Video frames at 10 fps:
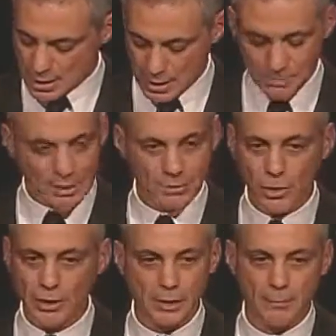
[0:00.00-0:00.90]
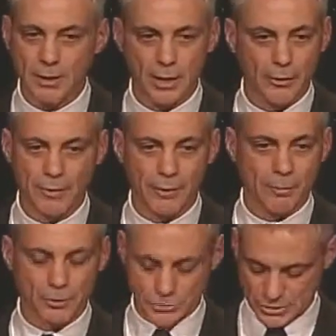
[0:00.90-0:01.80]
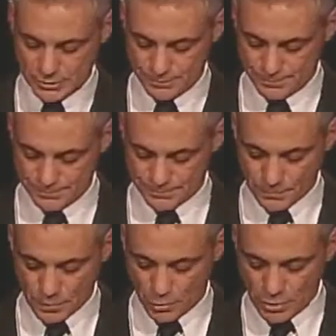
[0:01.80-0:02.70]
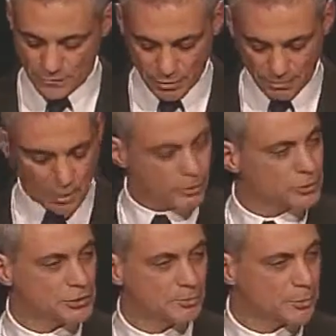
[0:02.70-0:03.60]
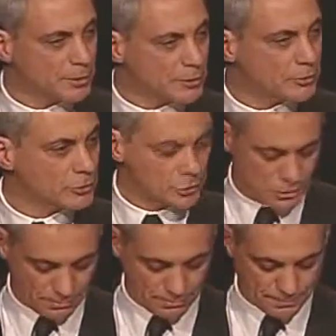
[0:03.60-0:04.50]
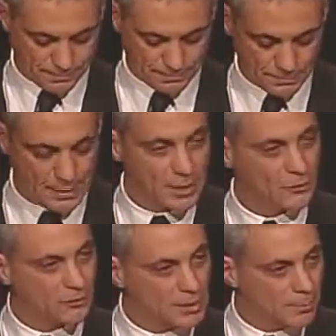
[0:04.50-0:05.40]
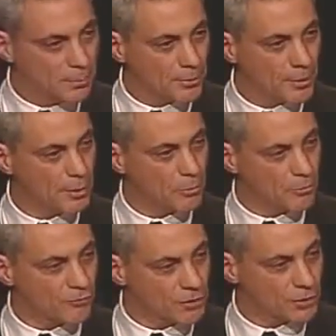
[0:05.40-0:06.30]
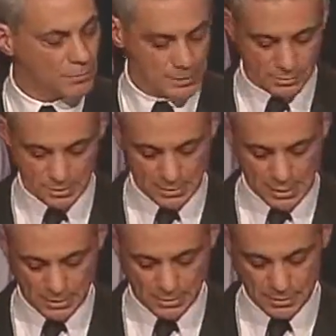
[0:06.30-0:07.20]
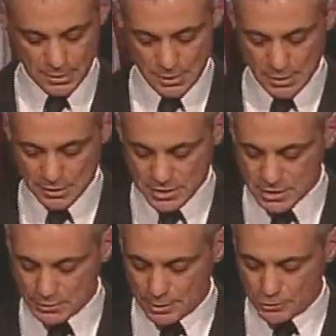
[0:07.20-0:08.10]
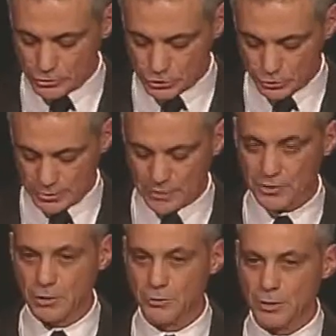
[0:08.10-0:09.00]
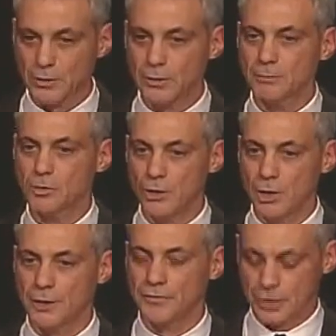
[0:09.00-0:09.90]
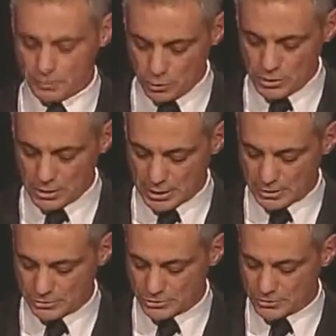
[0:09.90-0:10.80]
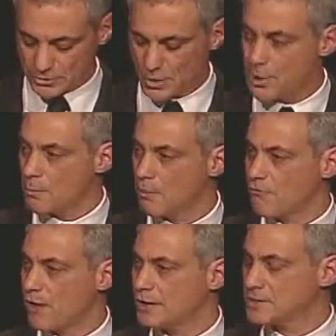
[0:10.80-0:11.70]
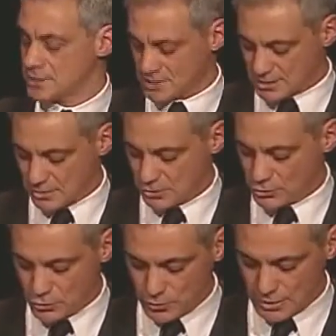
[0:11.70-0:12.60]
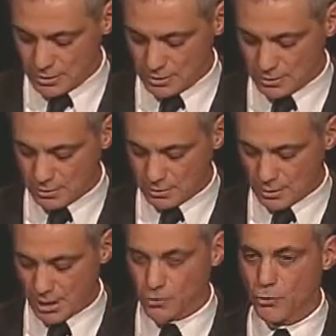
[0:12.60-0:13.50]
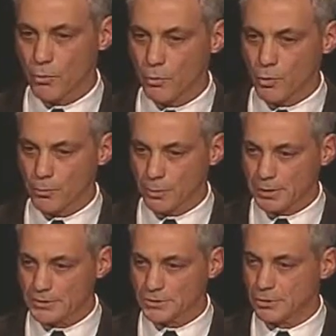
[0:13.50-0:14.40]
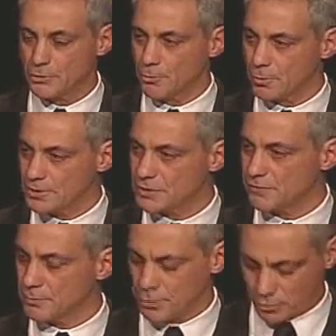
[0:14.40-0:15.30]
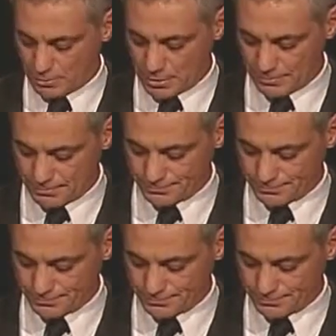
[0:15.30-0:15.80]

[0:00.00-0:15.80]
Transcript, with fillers: I'm not talking about hiring a person or even a partnership or an internship. It's deeper and more fundamental than that. This is about ensuring that the curriculum taught at the community colleges provides the skills you need at your workplace or your place of employment.